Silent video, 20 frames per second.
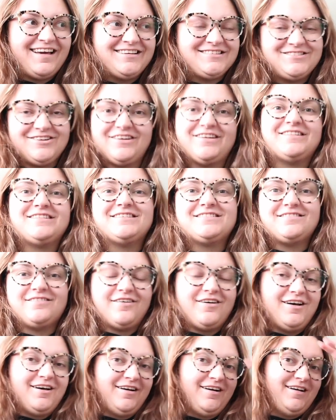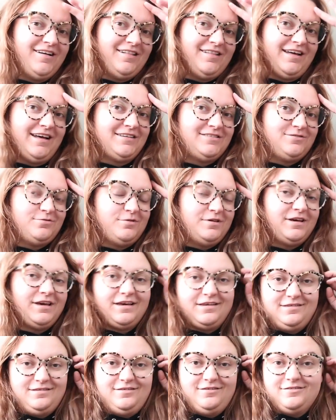I started this vlog last week
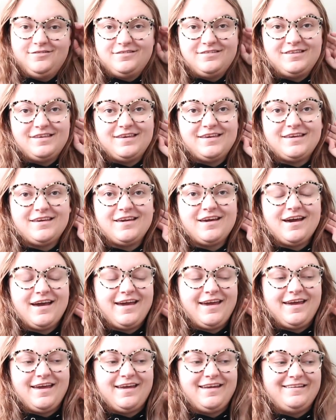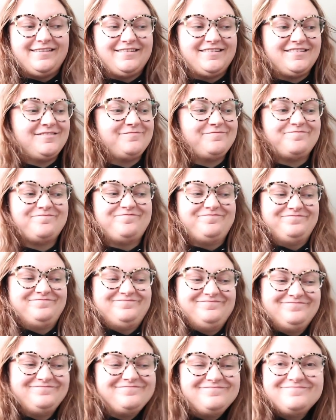as you'll see and
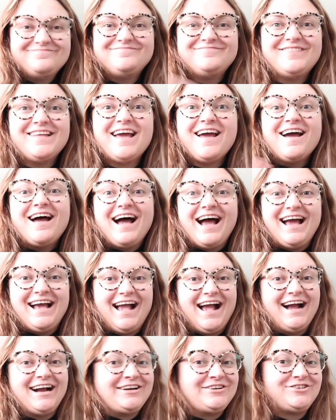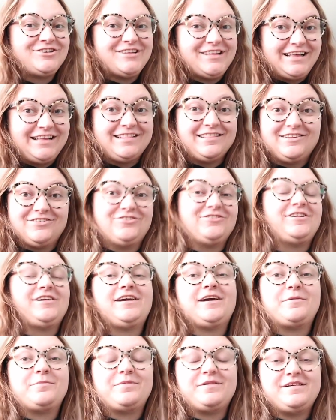I actually like literally
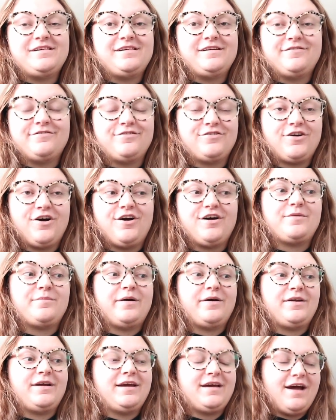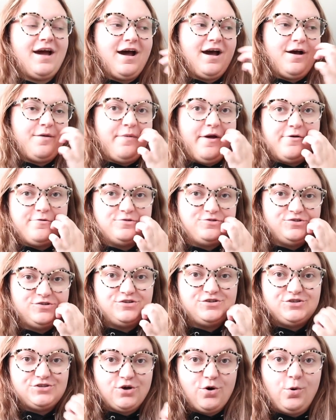completely forgot about it. Um, I was just
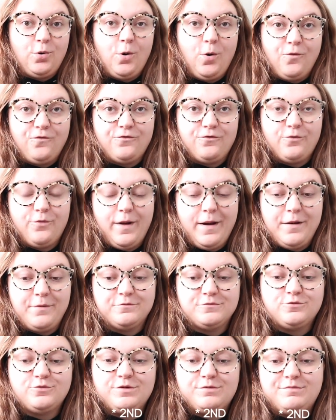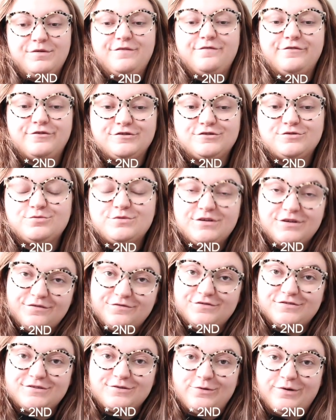so overwhelmed with my first week
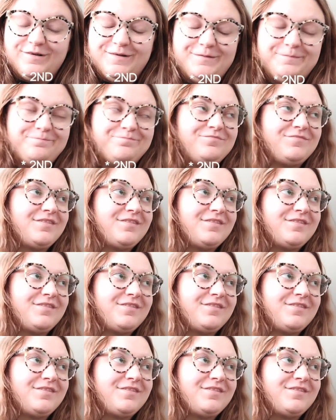of school.